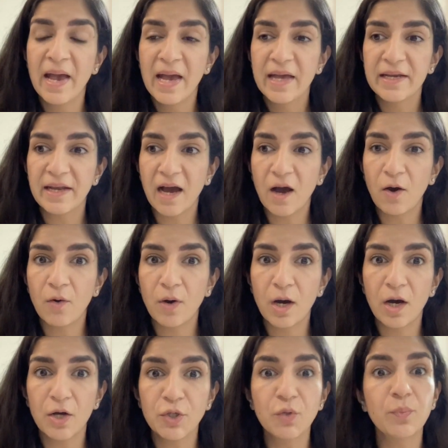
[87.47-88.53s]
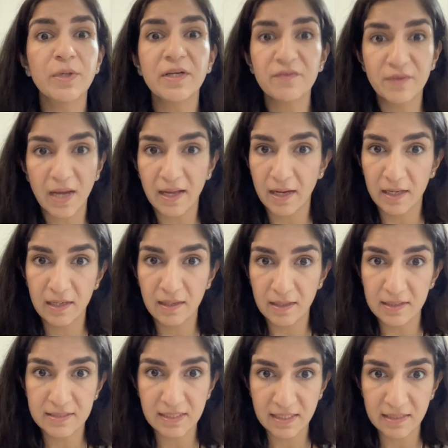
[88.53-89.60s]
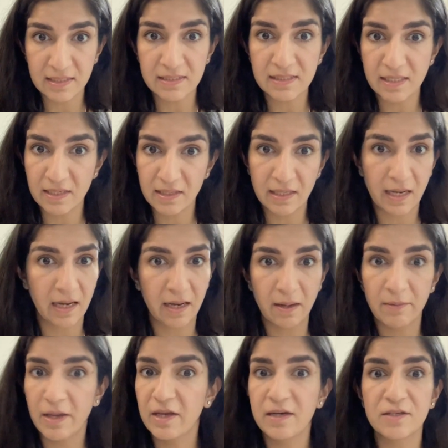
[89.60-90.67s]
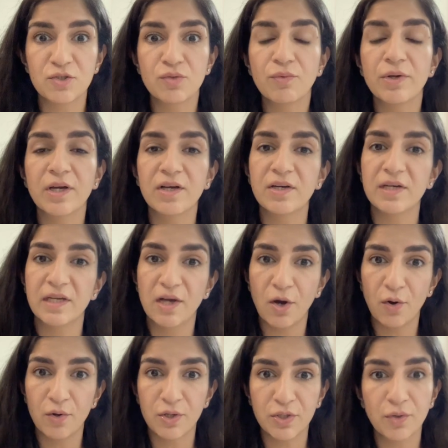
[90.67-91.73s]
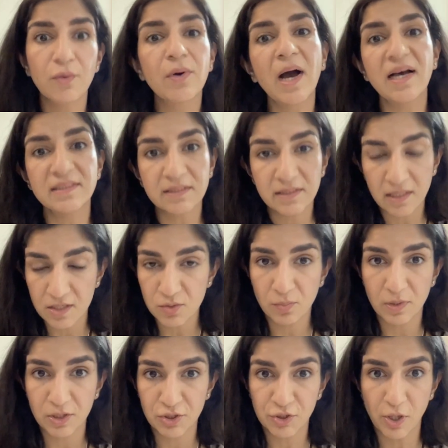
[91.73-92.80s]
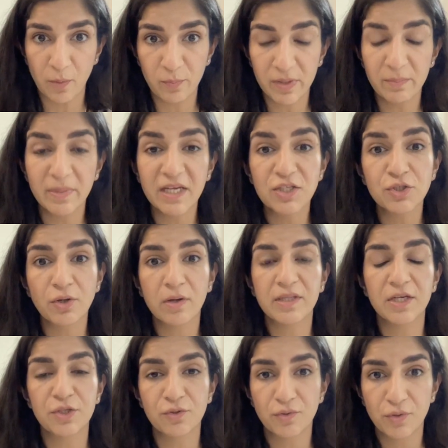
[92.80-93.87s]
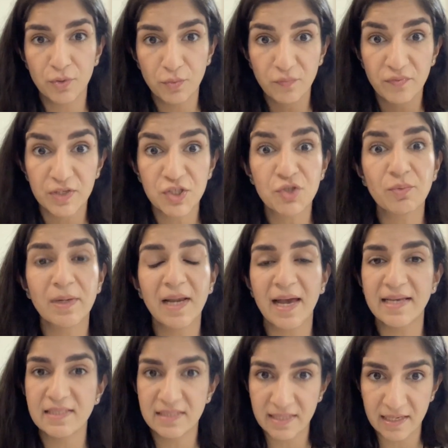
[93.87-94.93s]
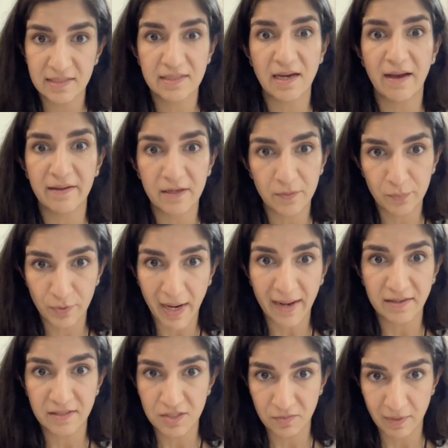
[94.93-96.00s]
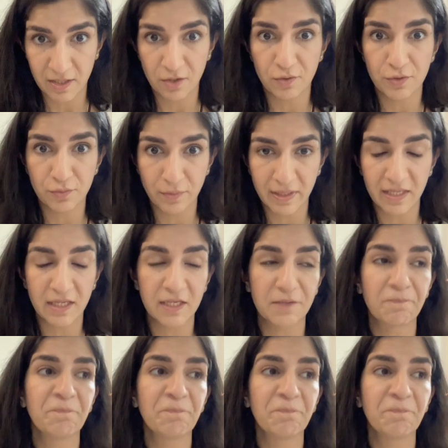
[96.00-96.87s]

Now, you would have seen this in a Surya Kriya or a Yogasanas workshop. We make sure that you visualize the entire practice when you're doing it.